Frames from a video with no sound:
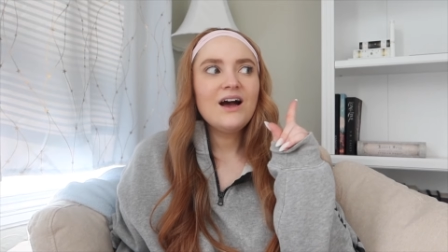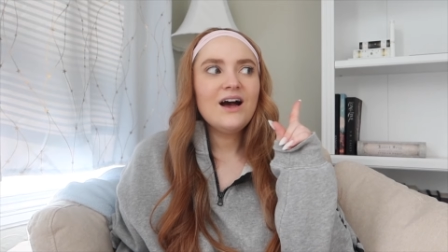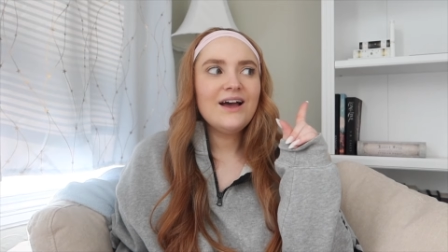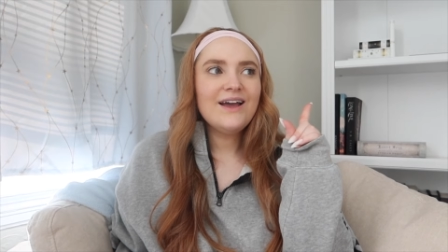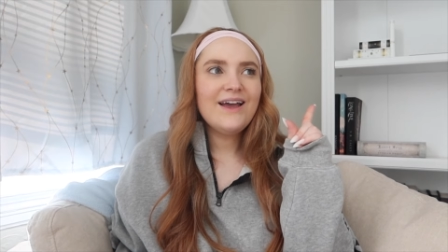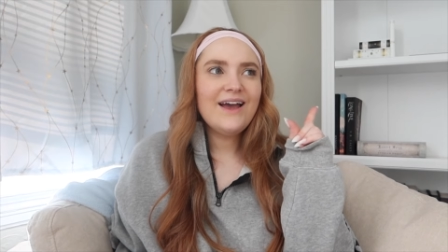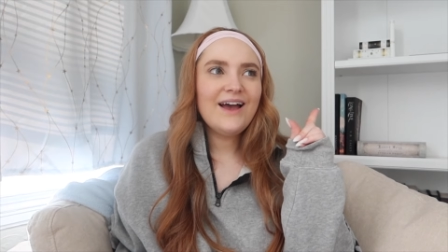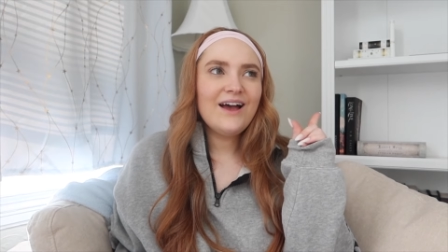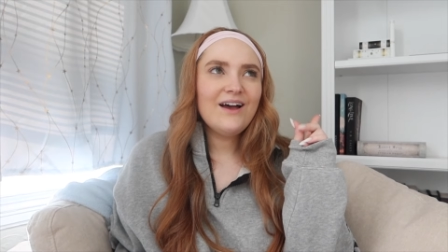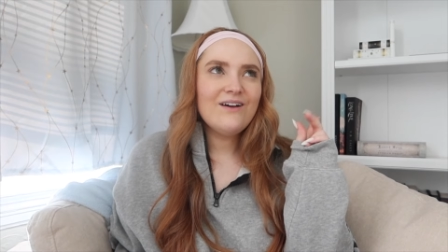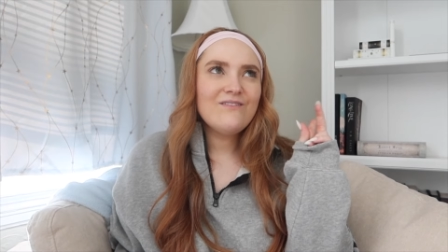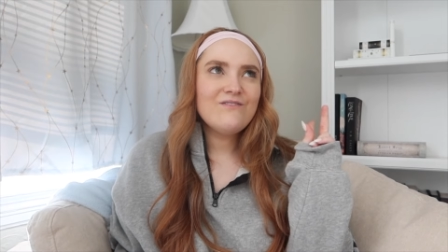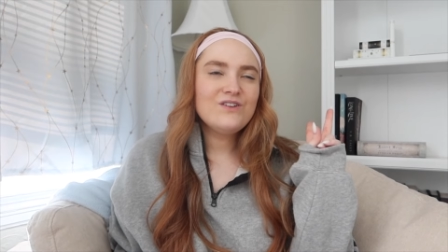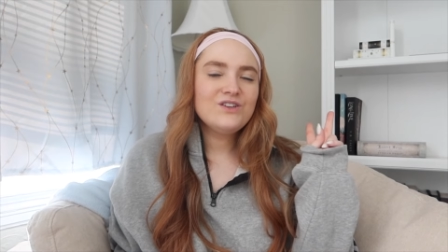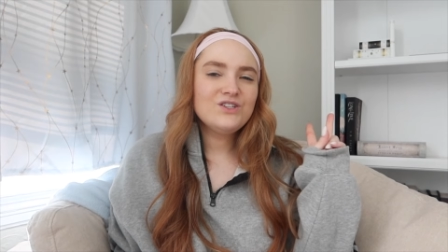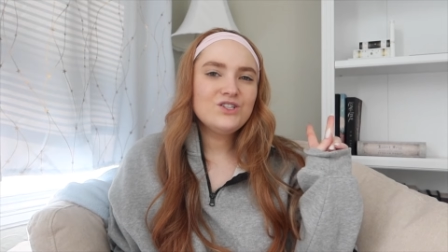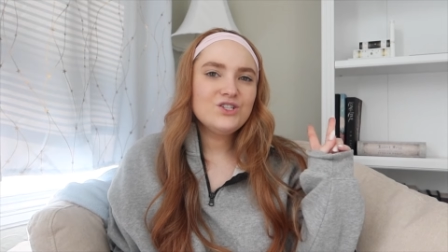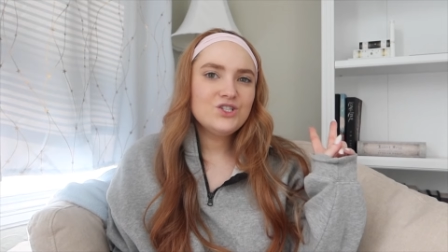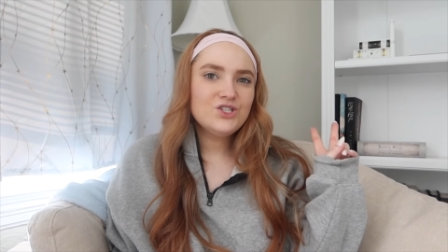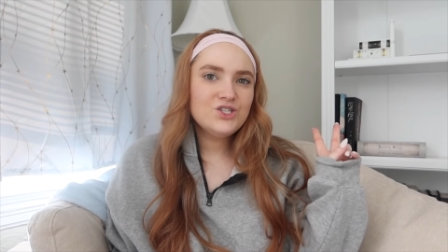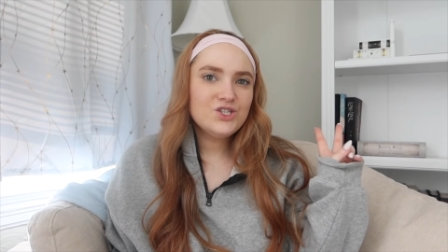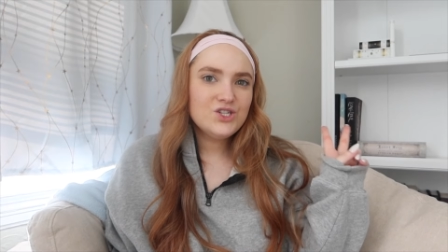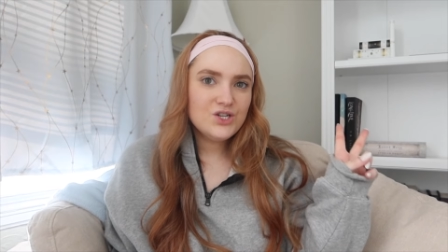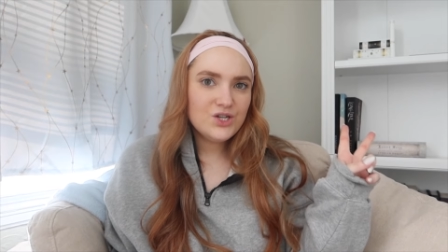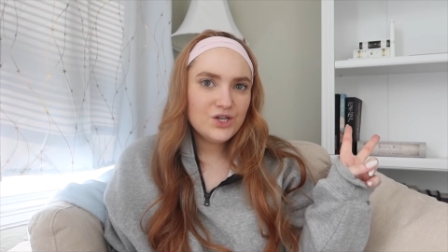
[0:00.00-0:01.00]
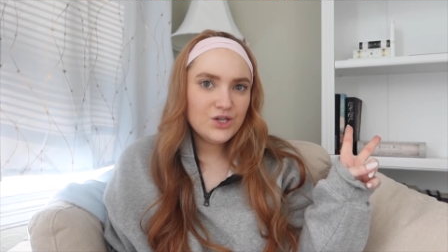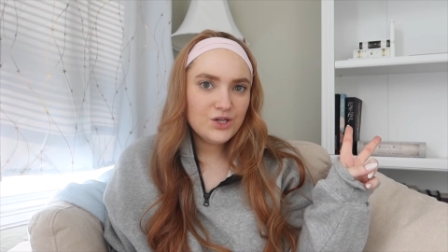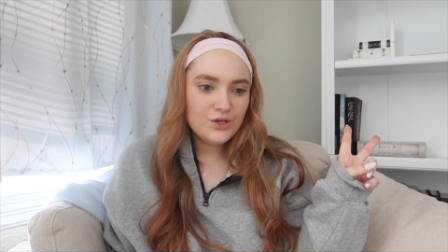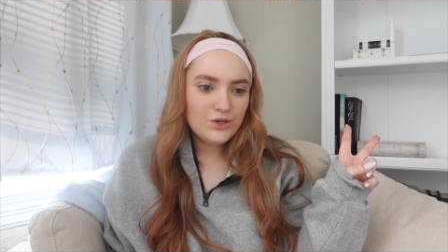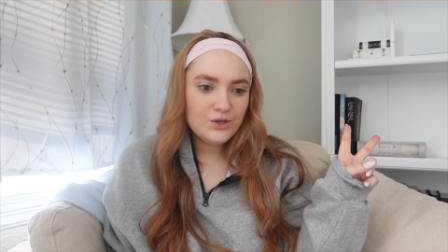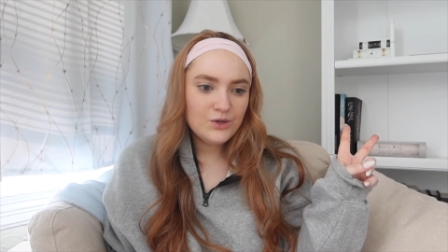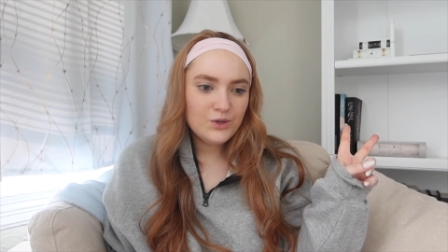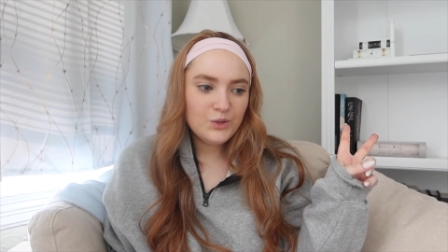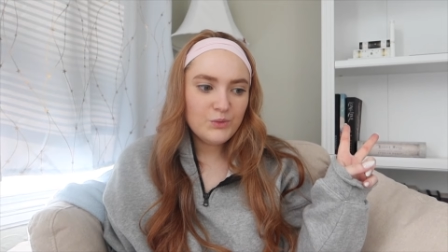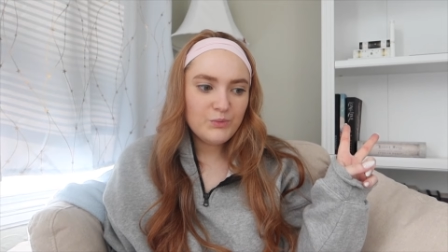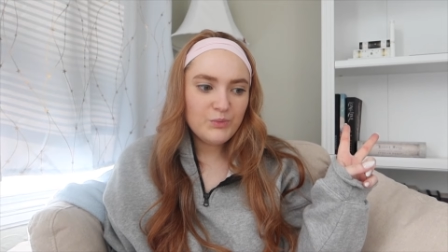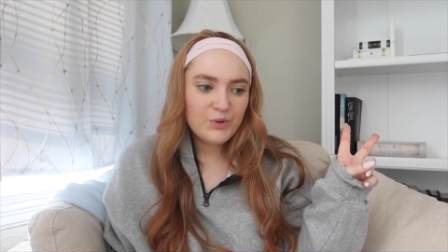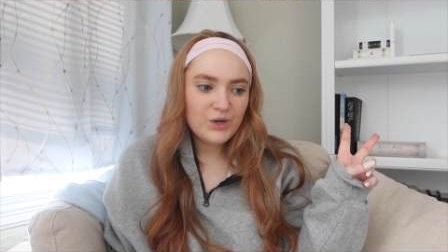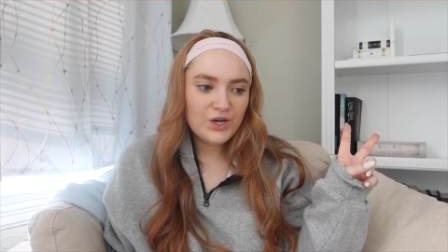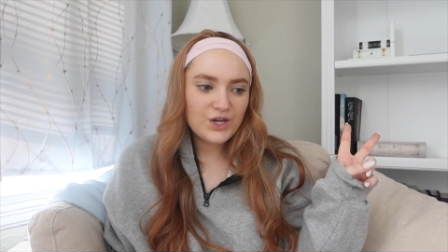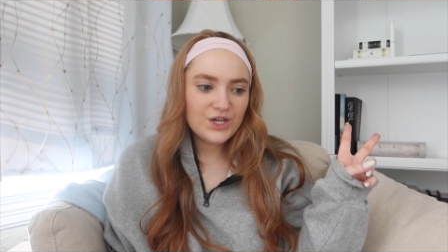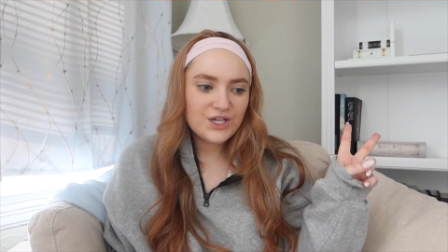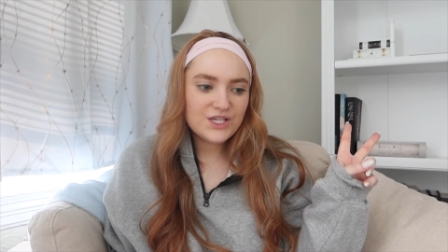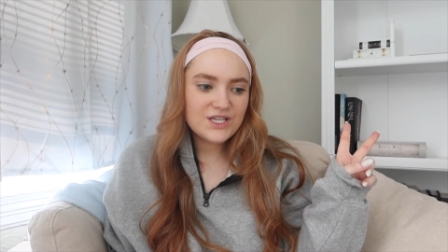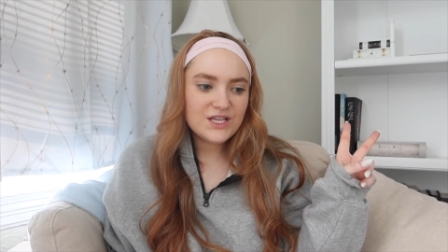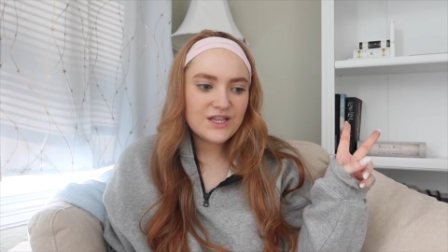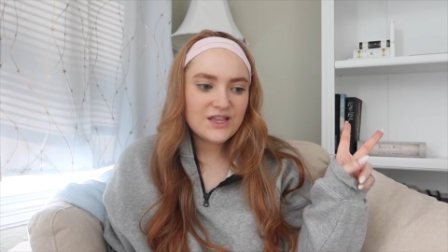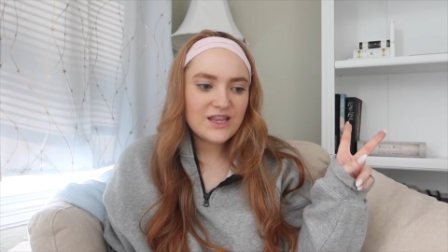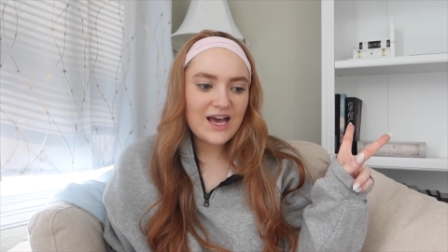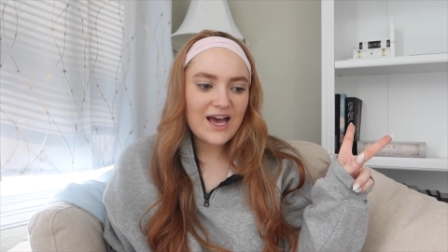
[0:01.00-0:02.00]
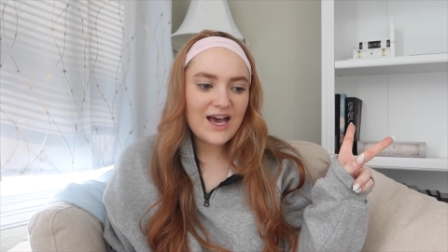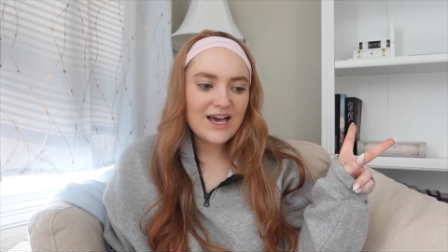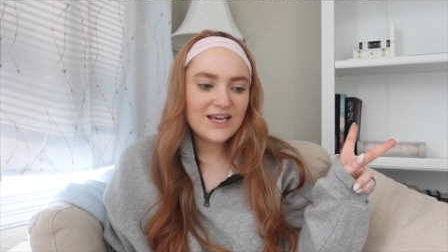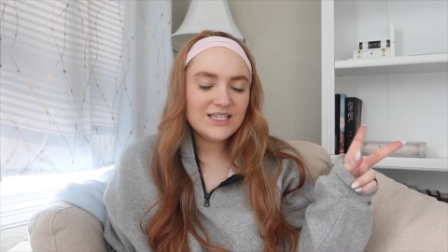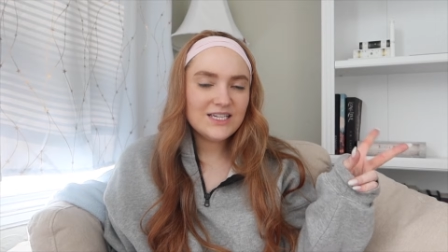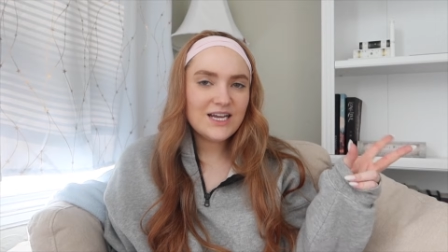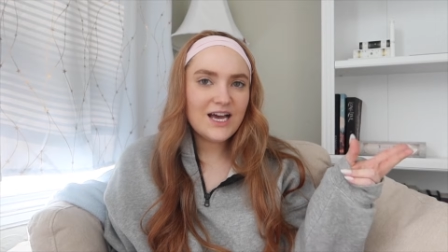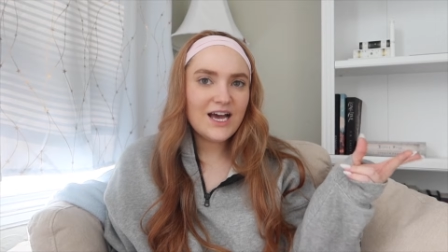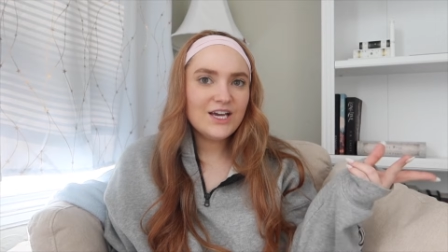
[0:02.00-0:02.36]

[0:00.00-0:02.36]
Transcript: I have two books that